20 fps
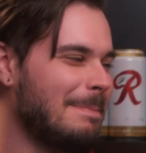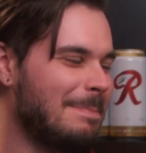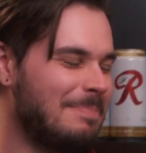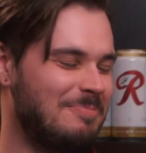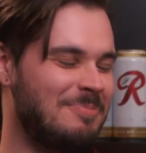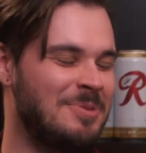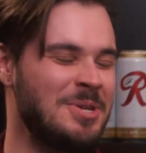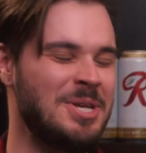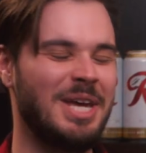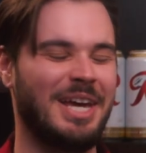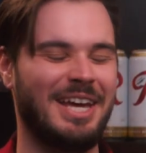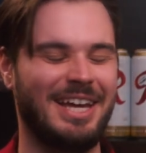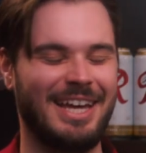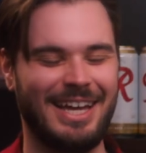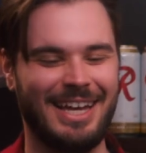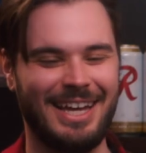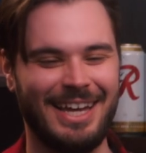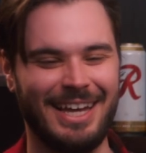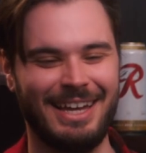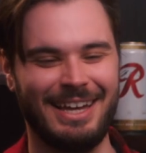
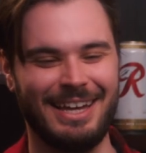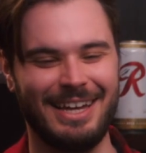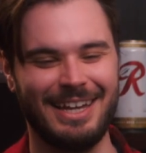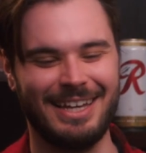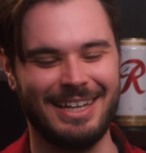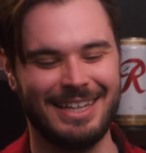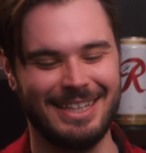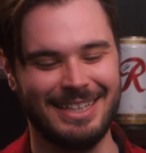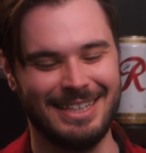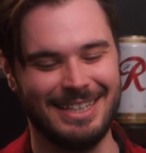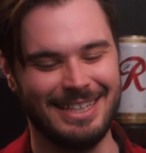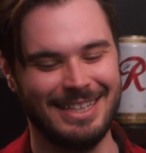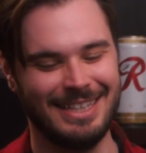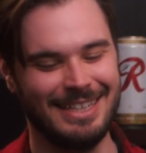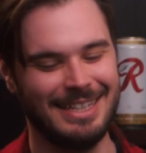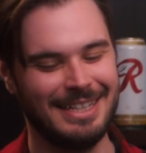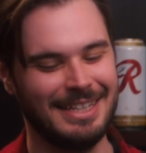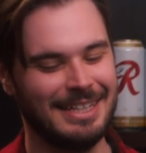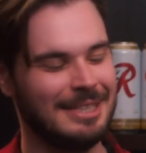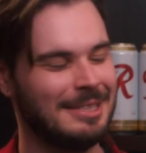
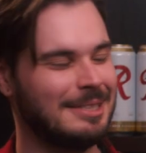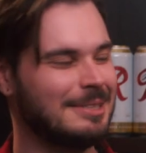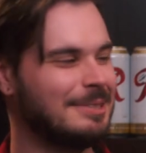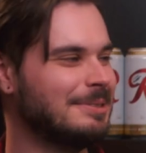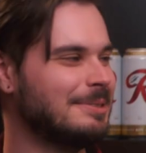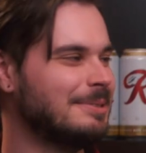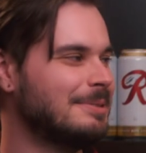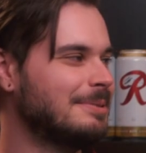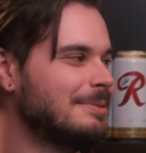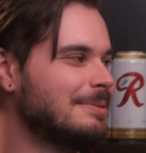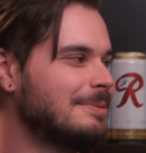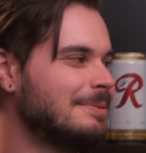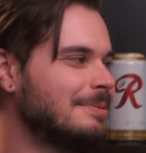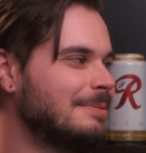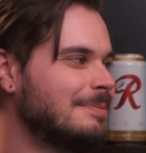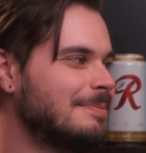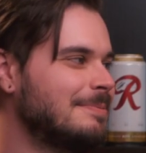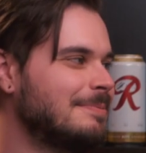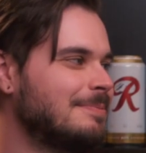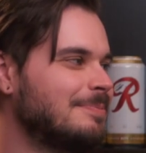
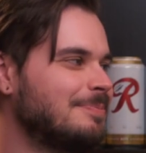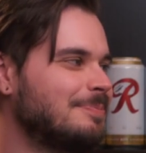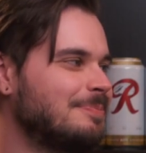(not speaking)